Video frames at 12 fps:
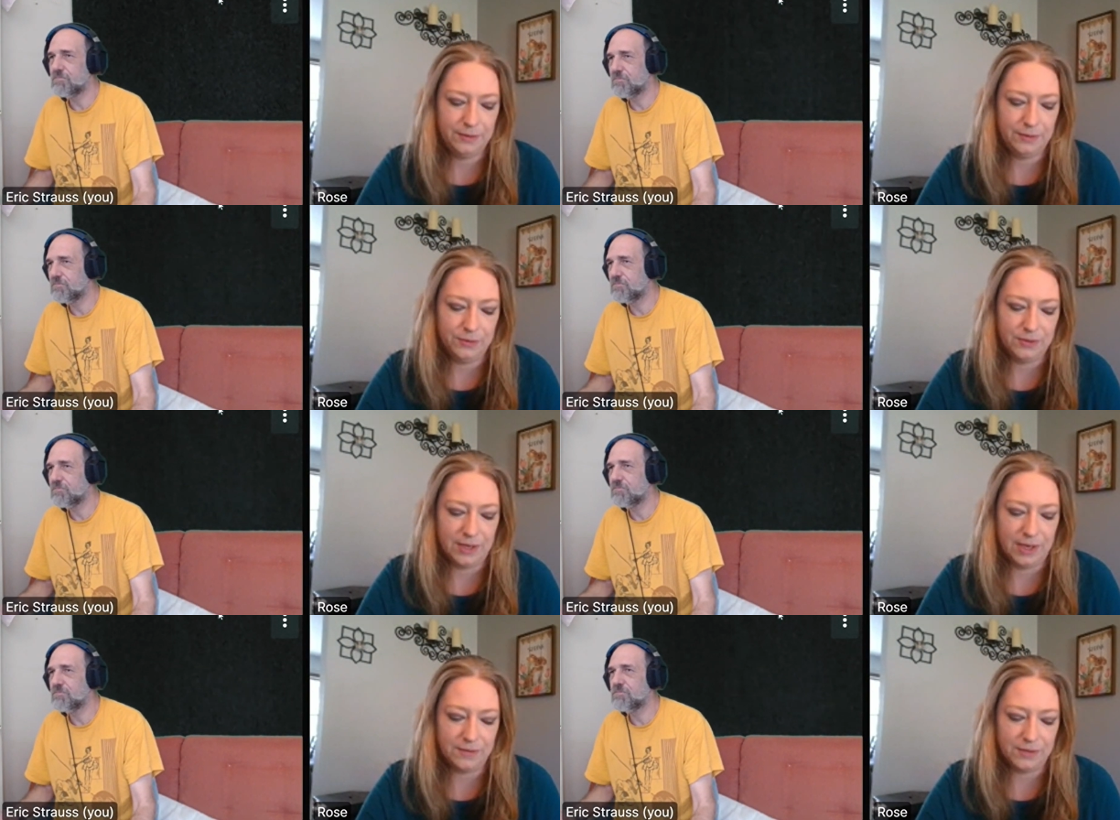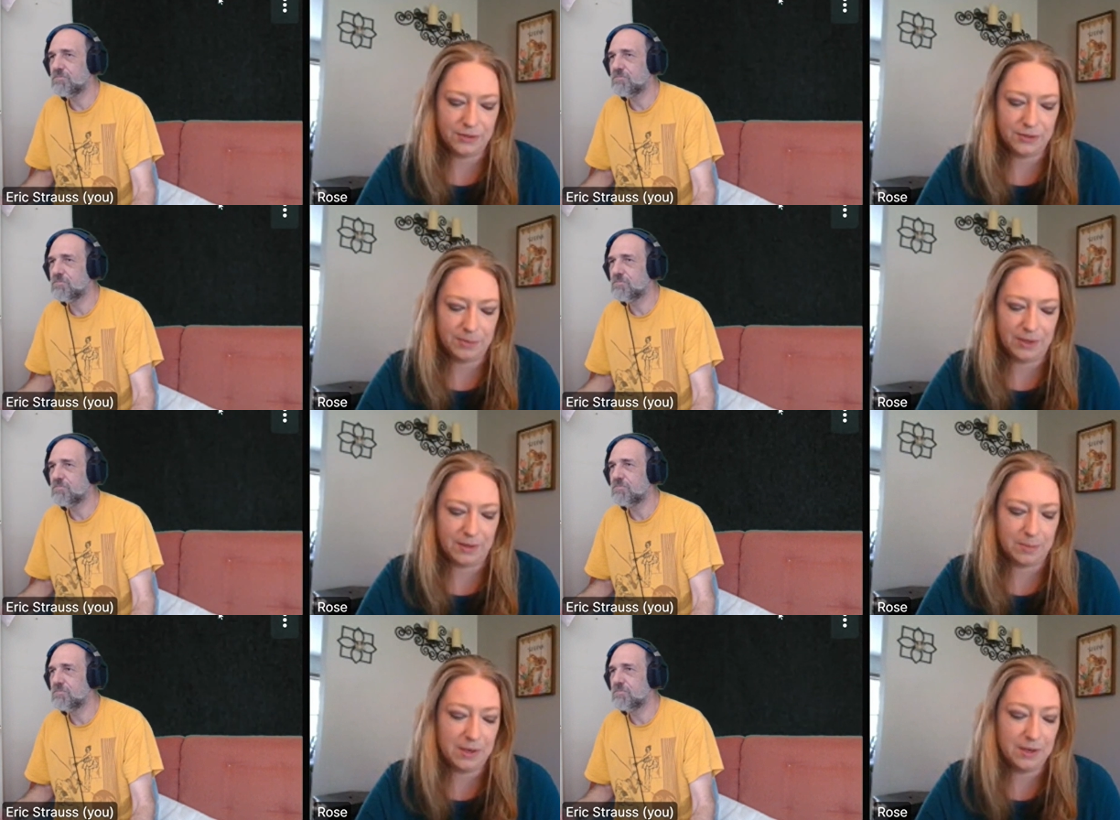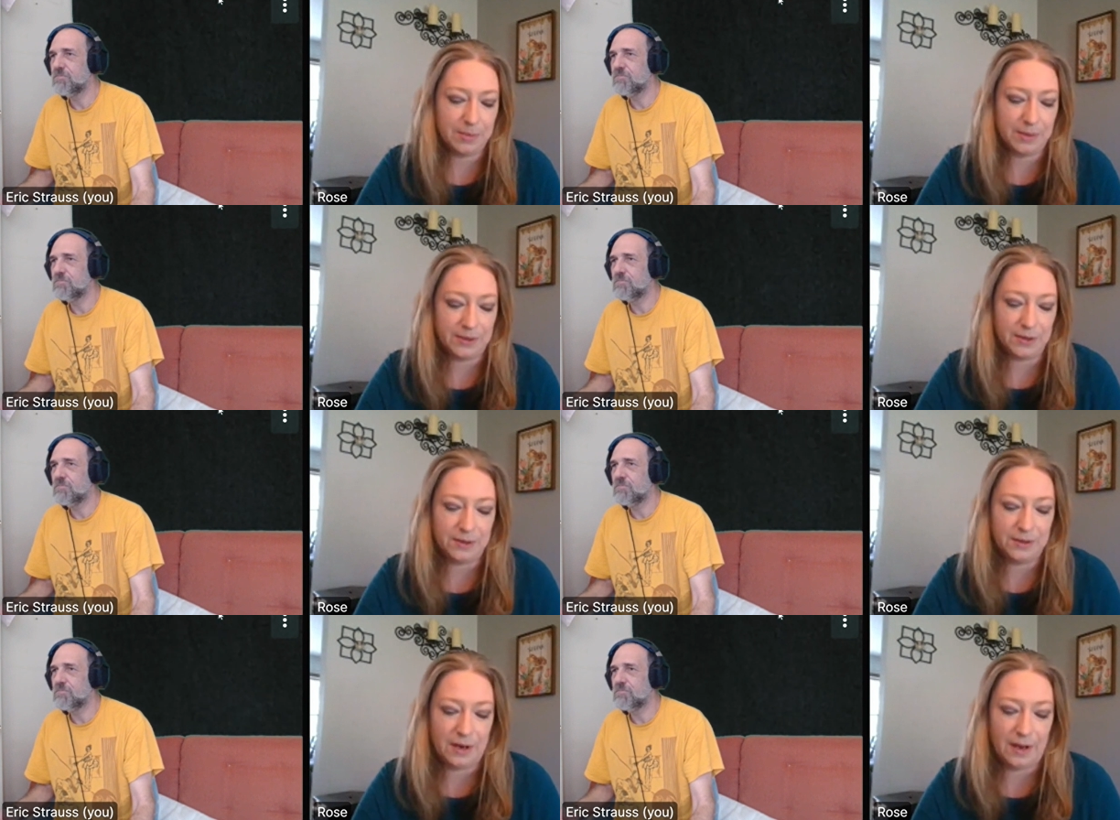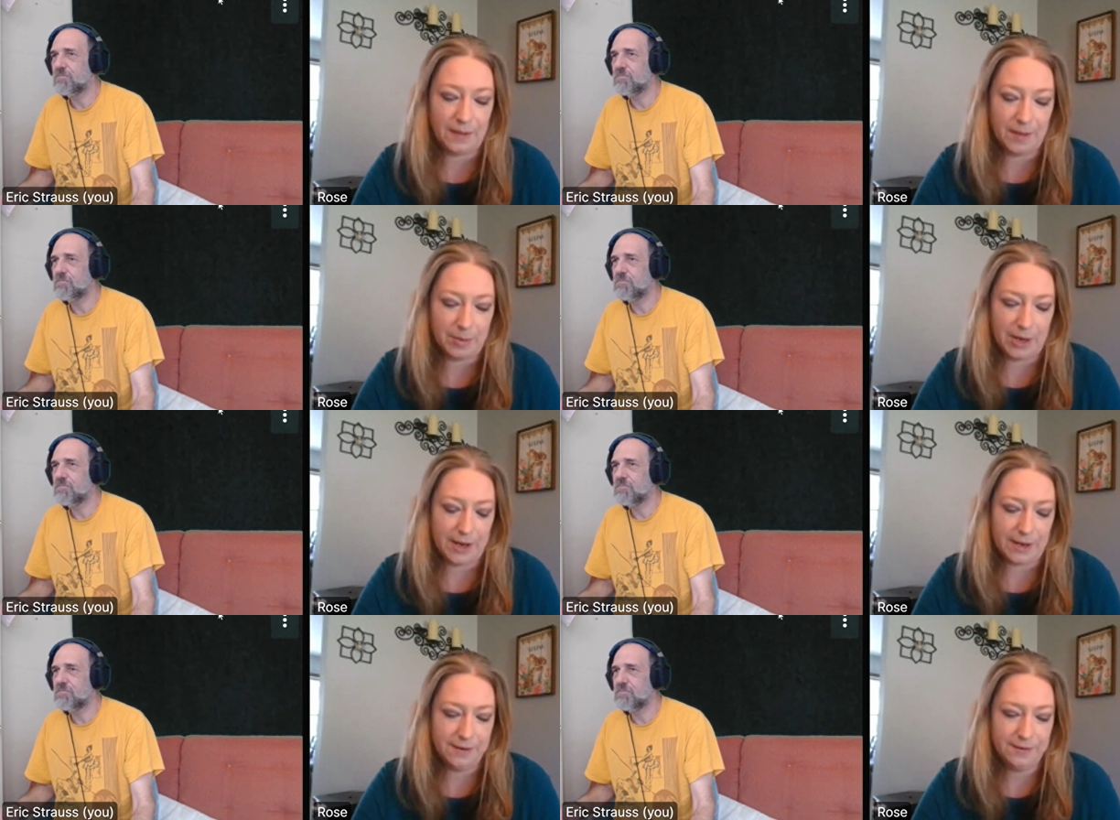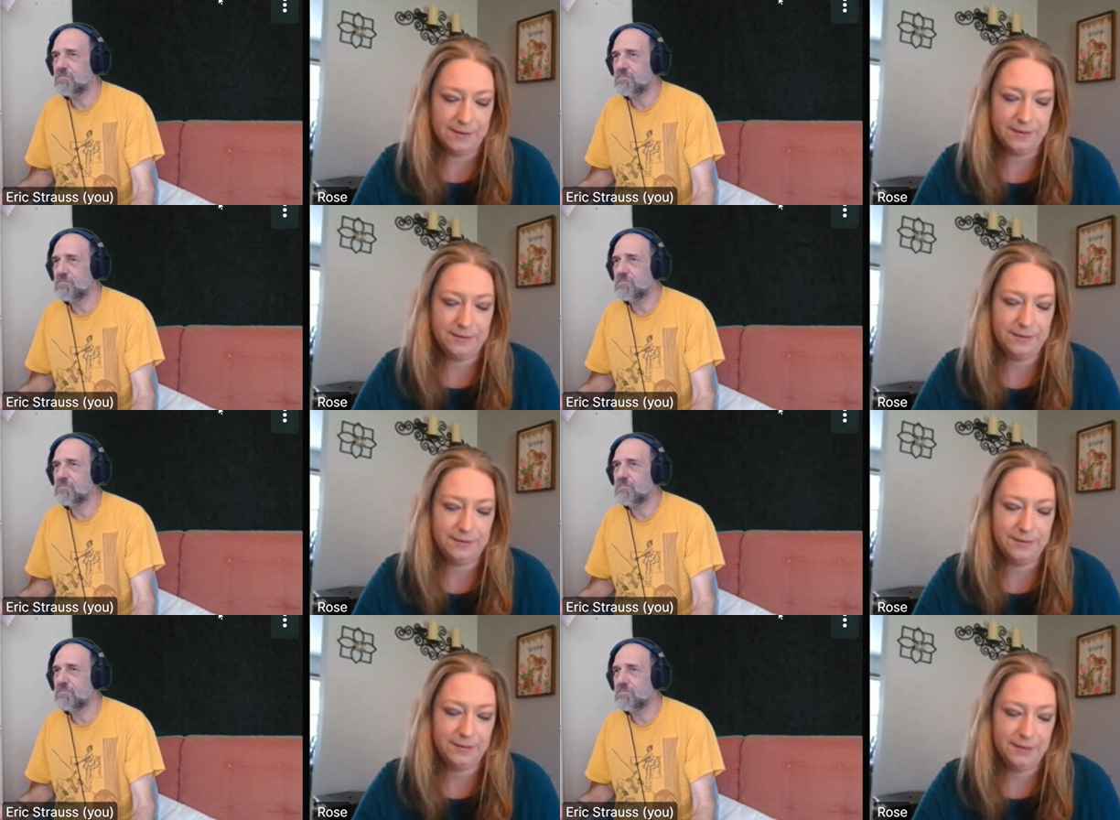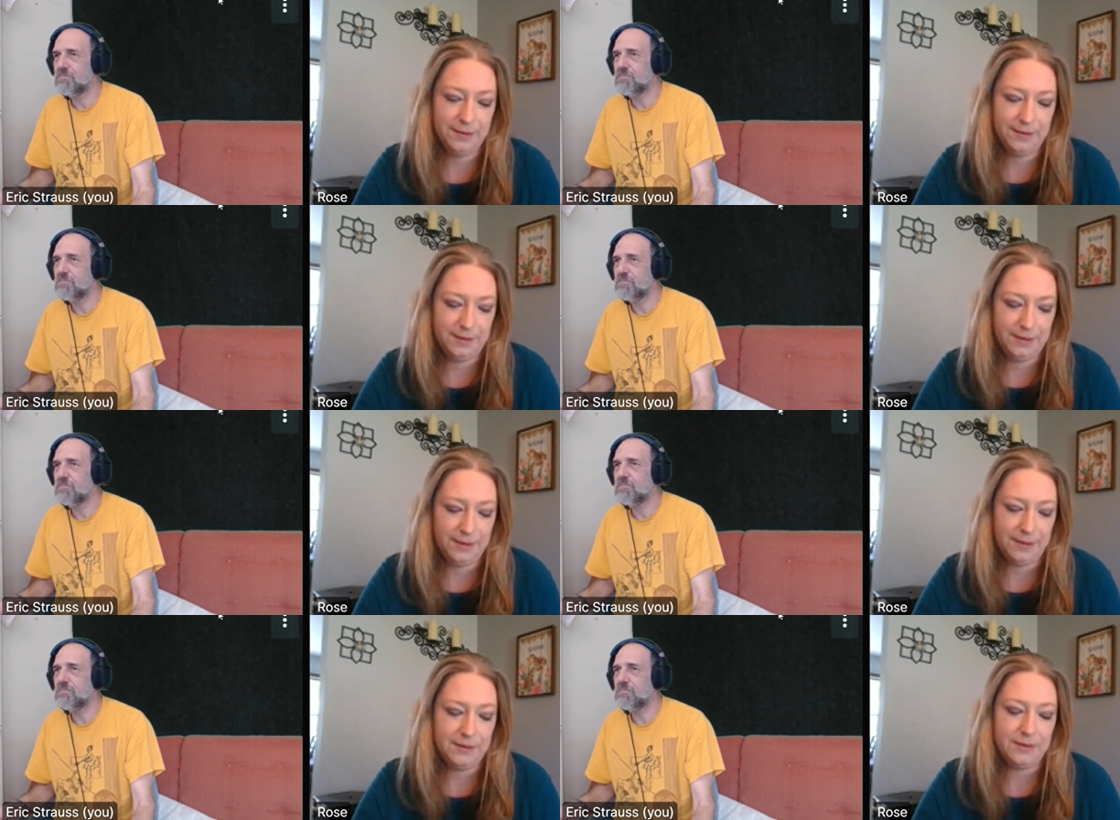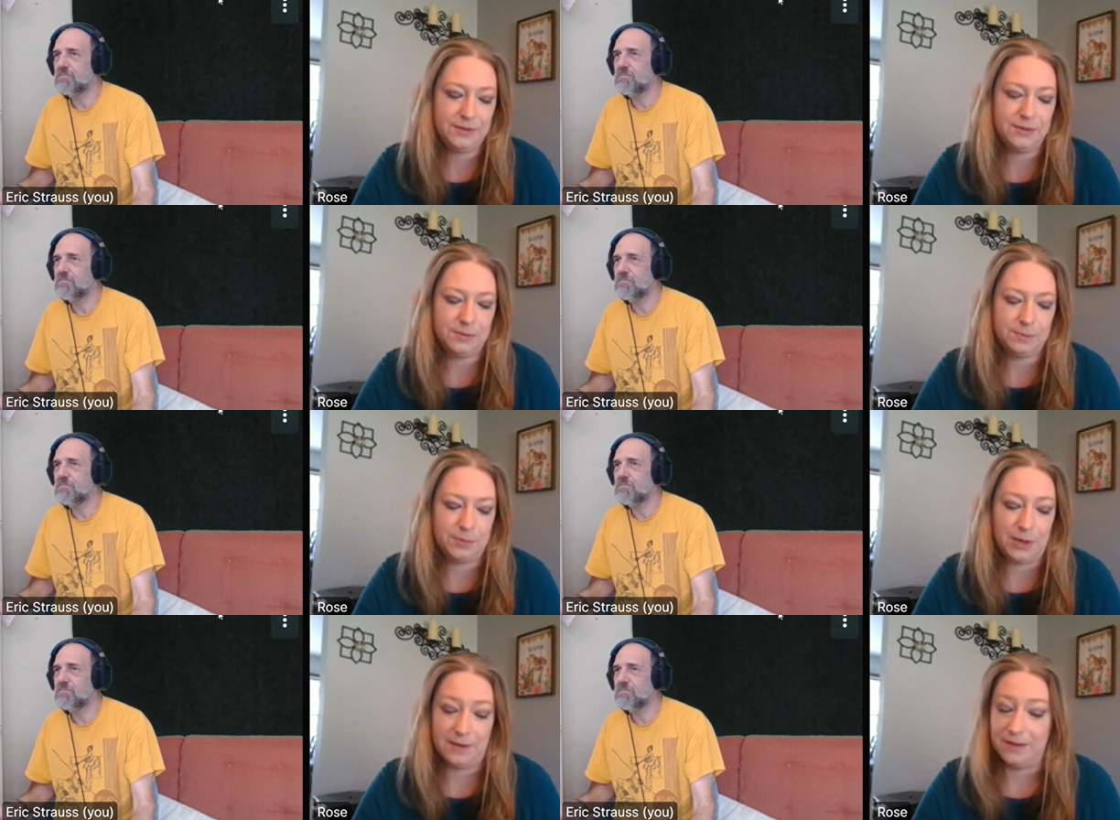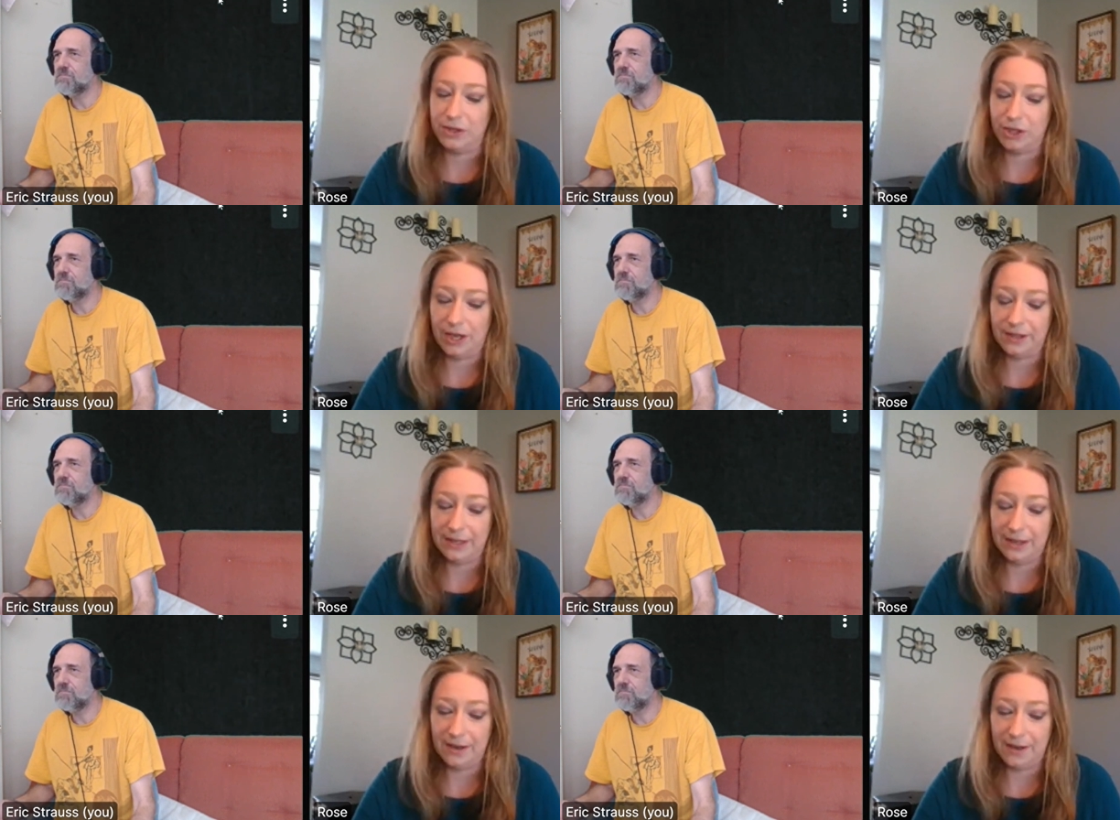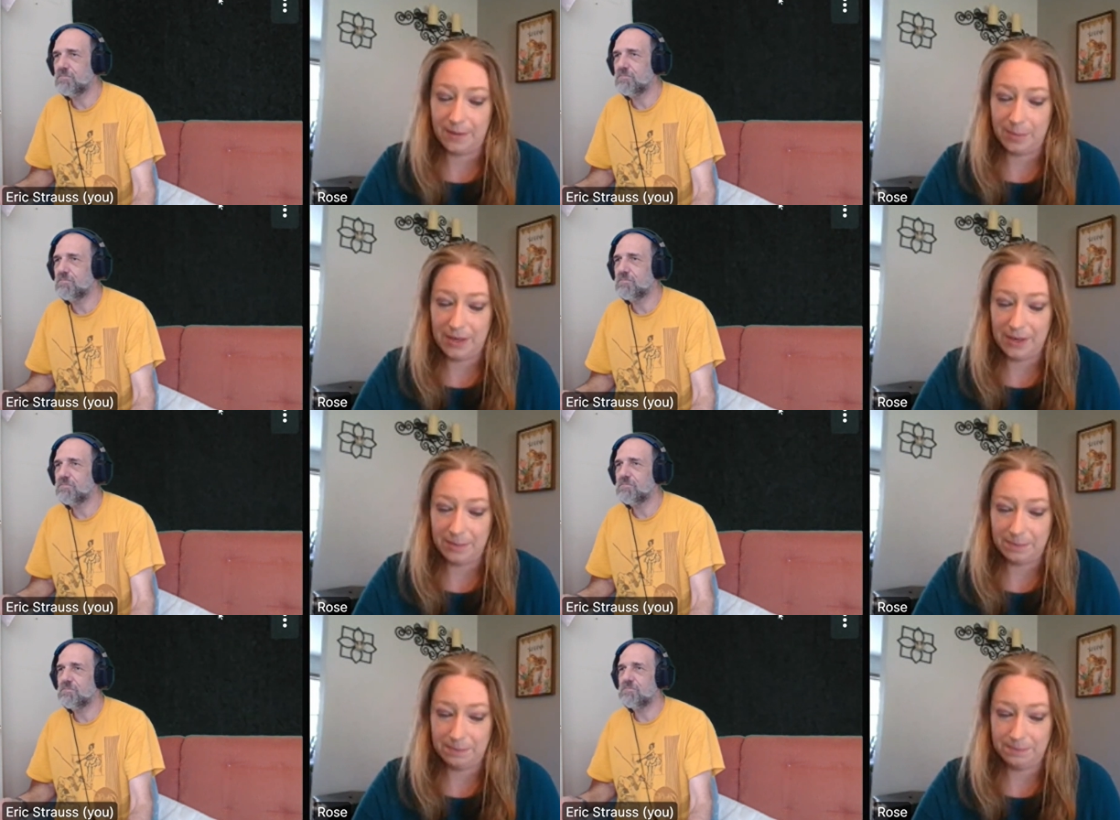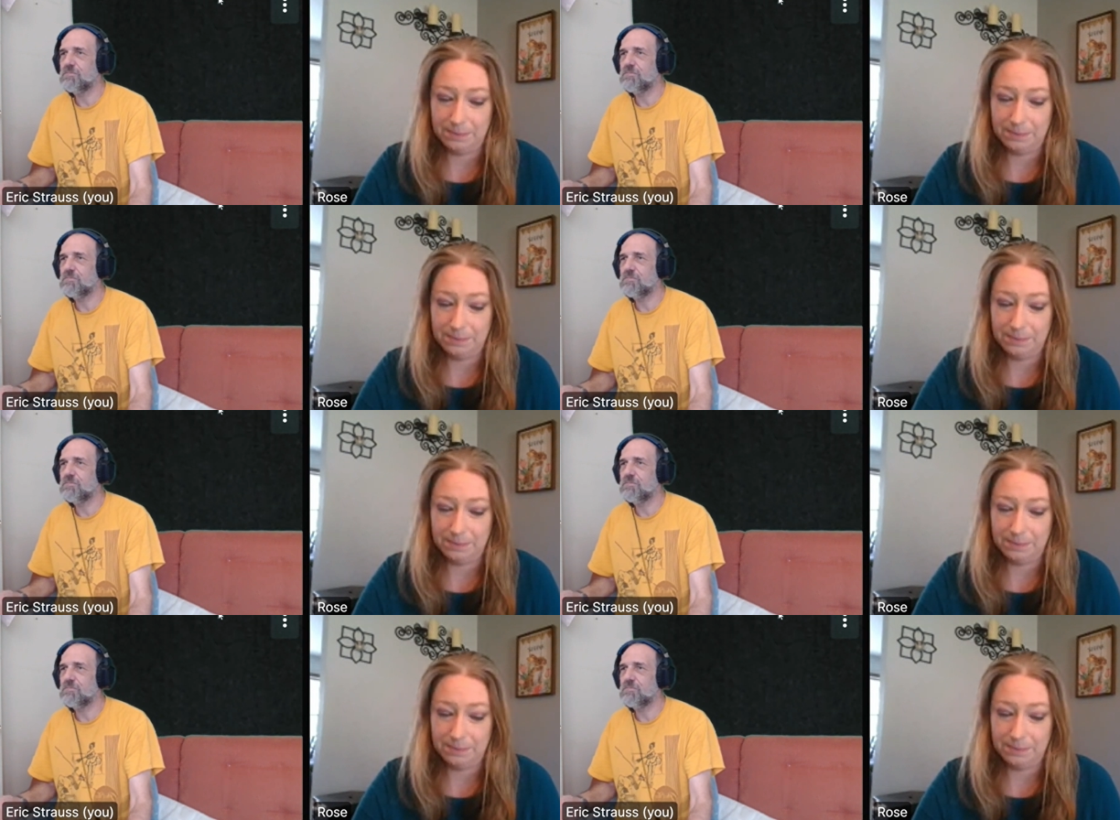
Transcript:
Speaker 1: Use a knife to spread the peanut butter on the bread. Spread the jelly on the peanut